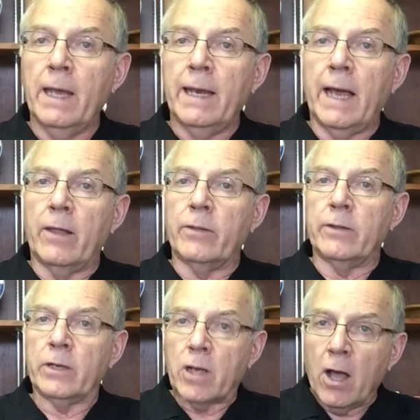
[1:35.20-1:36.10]
Now,
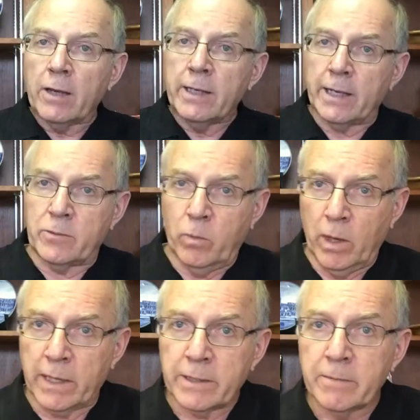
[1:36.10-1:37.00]
the context
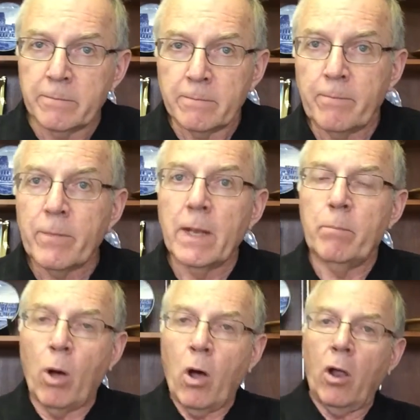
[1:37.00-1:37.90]
was
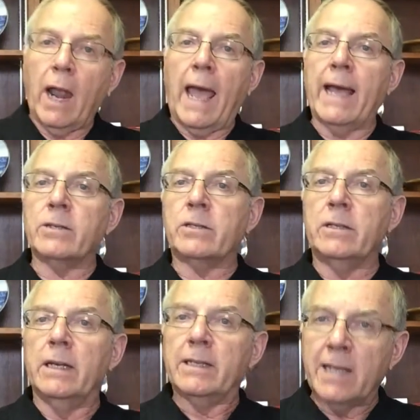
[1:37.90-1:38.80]
Paul
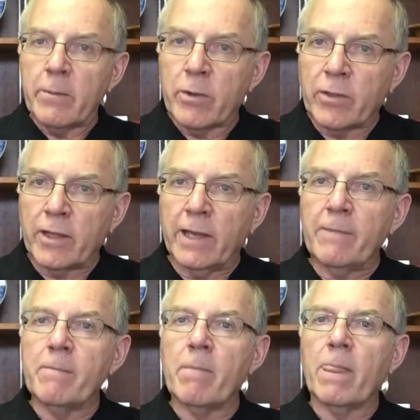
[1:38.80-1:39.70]
asked
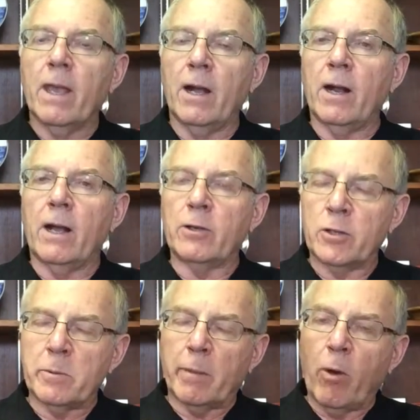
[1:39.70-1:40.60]

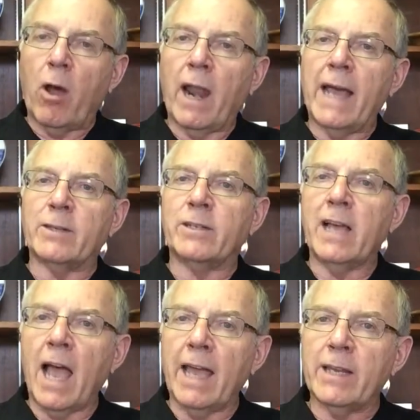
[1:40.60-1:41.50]
Paul asked
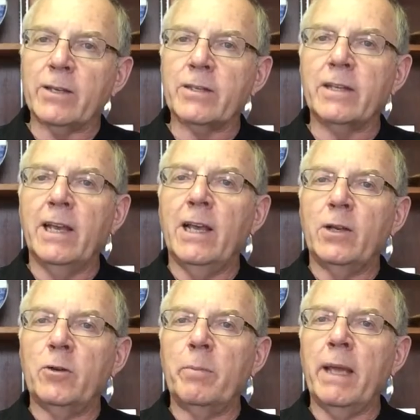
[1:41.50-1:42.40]
Titus
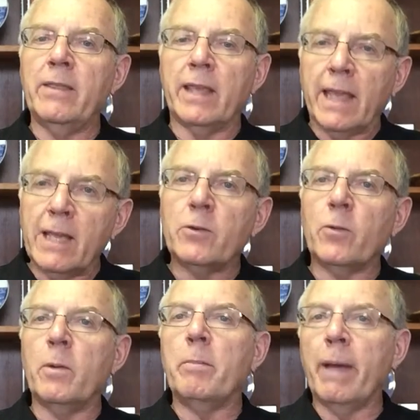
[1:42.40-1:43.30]
to be the
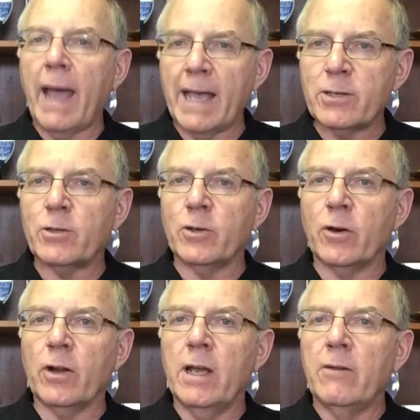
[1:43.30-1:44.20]
interim
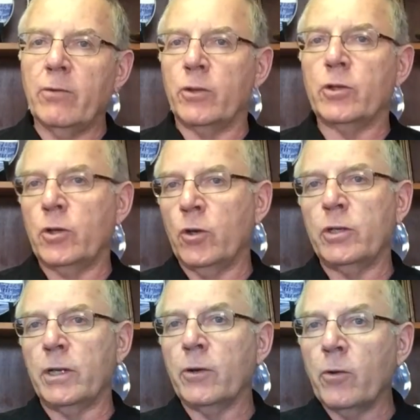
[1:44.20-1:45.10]
pastor for the
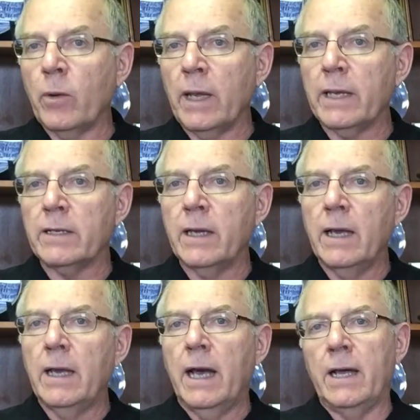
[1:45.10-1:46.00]
church in Crete
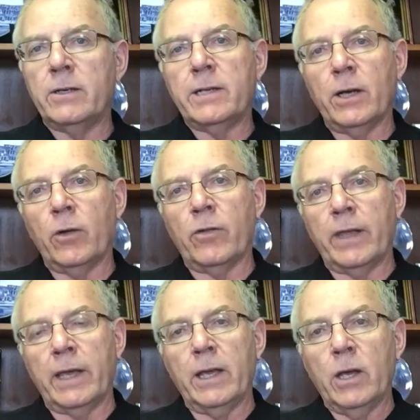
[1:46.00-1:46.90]
until
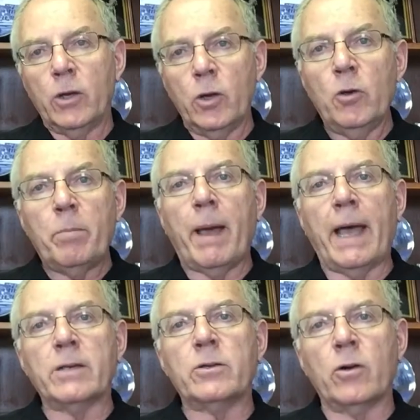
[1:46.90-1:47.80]
the new
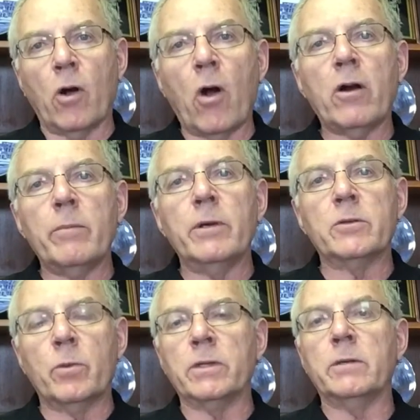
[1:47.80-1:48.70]
pastor,
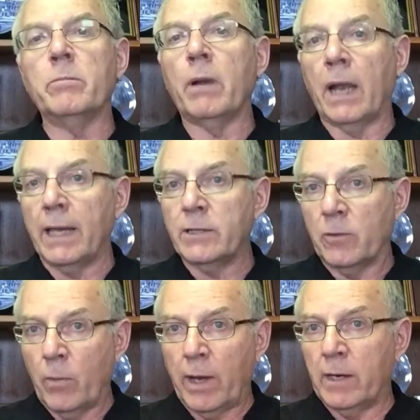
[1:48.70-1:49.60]
Artemas, was in place
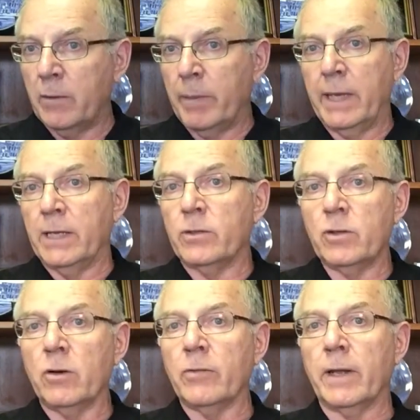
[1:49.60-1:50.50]
and ready to begin
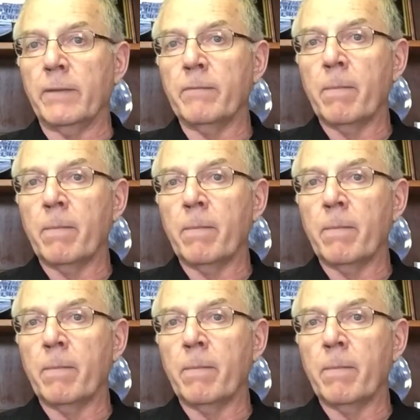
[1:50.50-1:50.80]
serving.